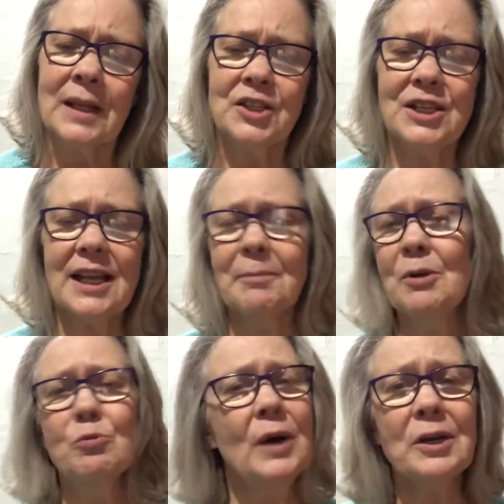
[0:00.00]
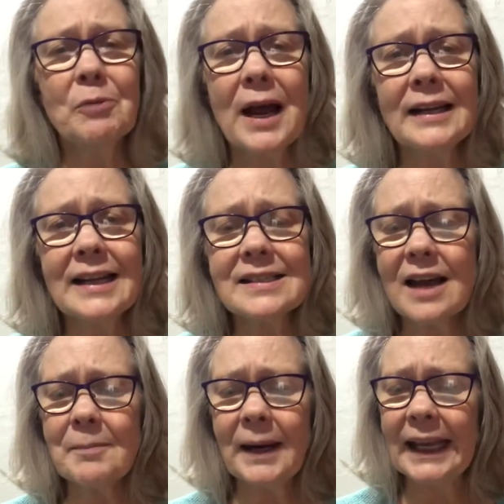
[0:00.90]
She let me run around
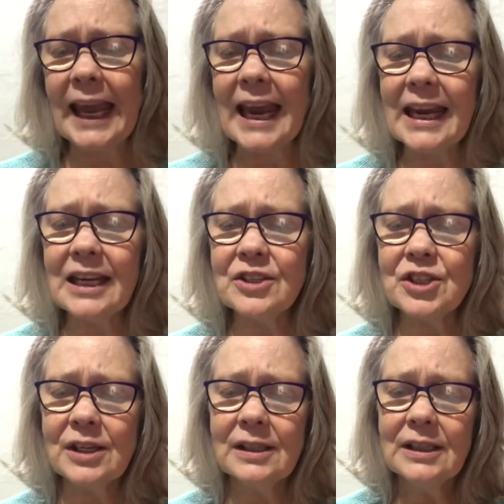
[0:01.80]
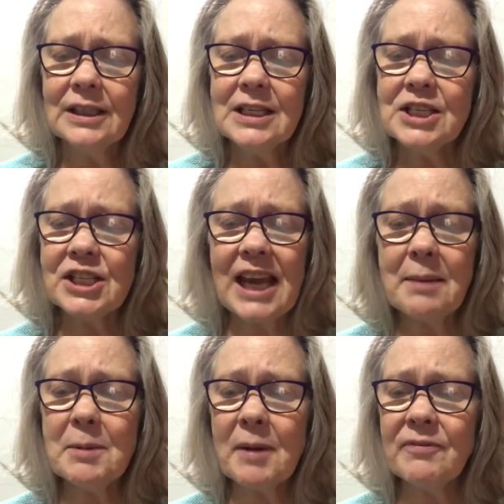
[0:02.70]
outside my cage. She gave
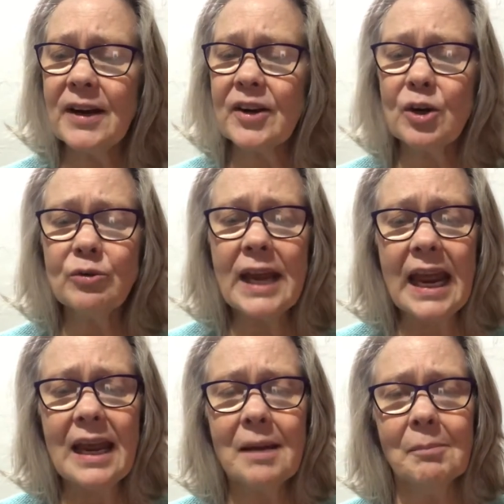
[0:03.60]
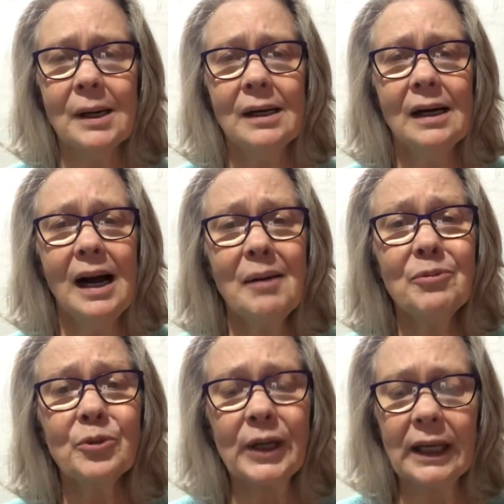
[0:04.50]
me my very own name,
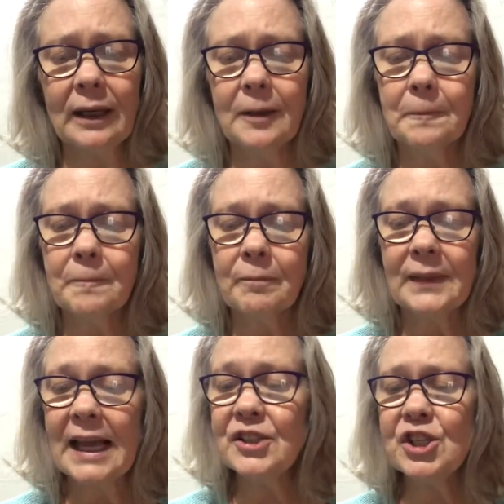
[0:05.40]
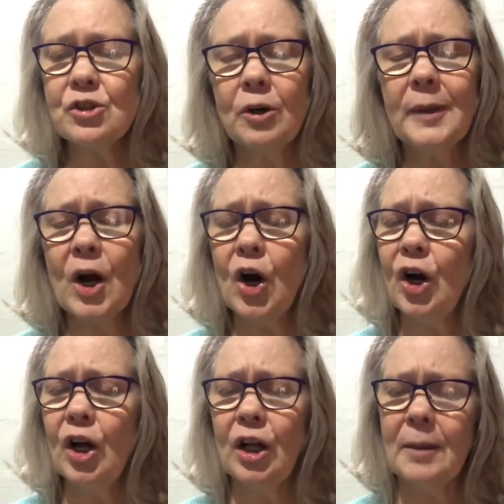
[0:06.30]
Humphrey. And she told me
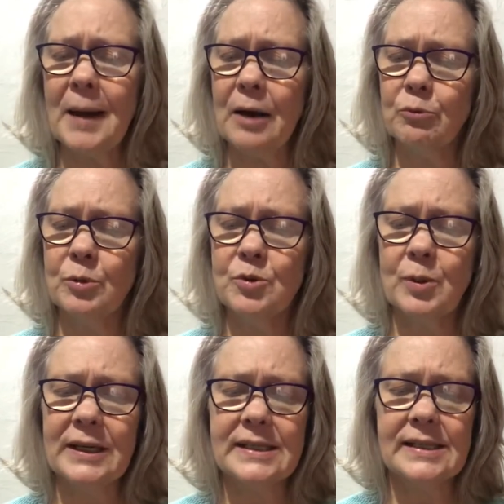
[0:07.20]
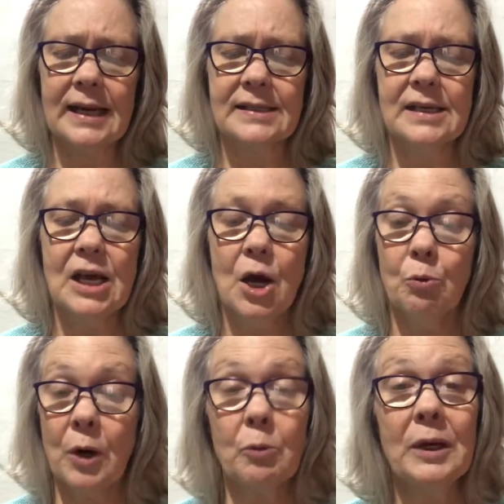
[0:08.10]
all about room 26,
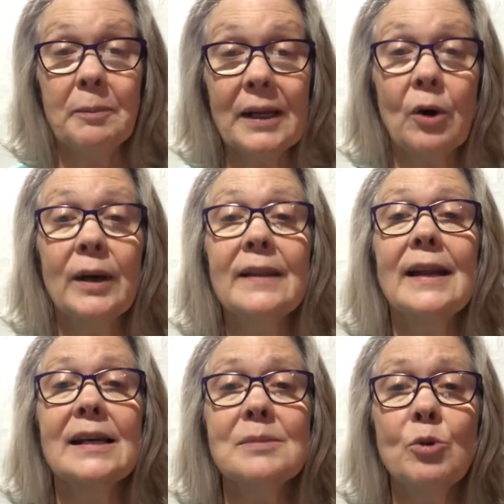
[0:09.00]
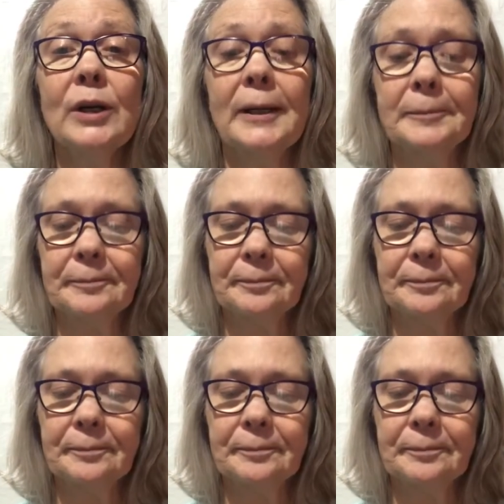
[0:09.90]
where we'd be going the next morning.